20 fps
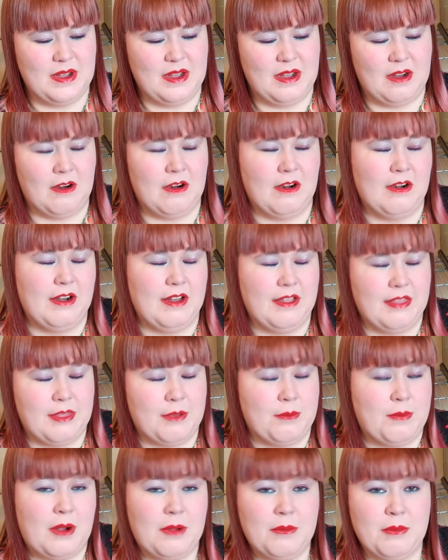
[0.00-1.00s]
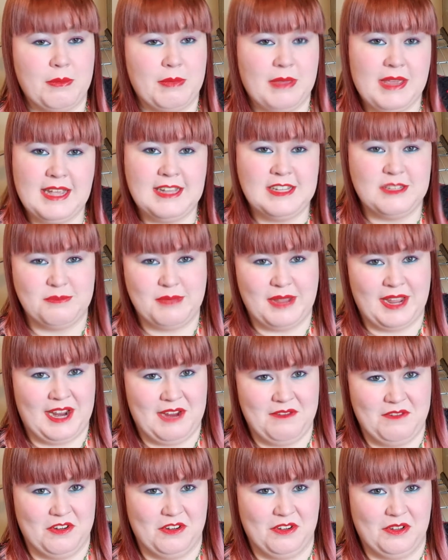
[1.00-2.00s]
probably is
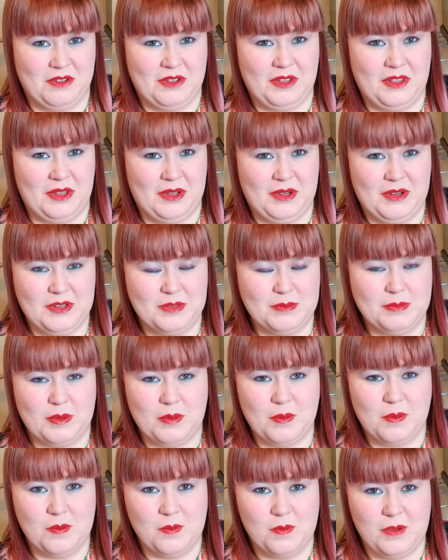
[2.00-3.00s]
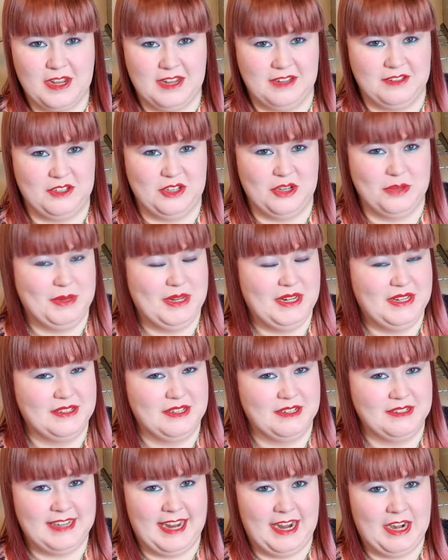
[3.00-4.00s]
behavioural clues, but we as humans
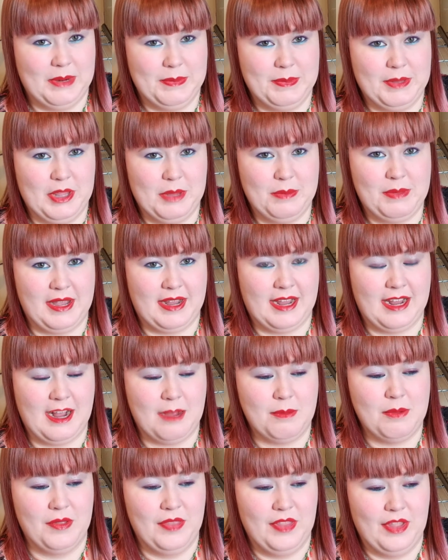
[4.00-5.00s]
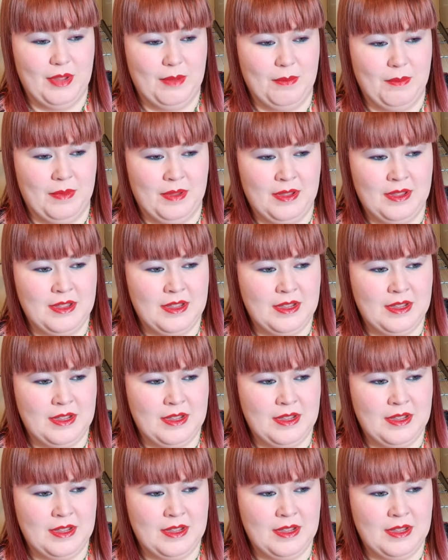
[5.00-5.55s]
are terrible at picking up on them.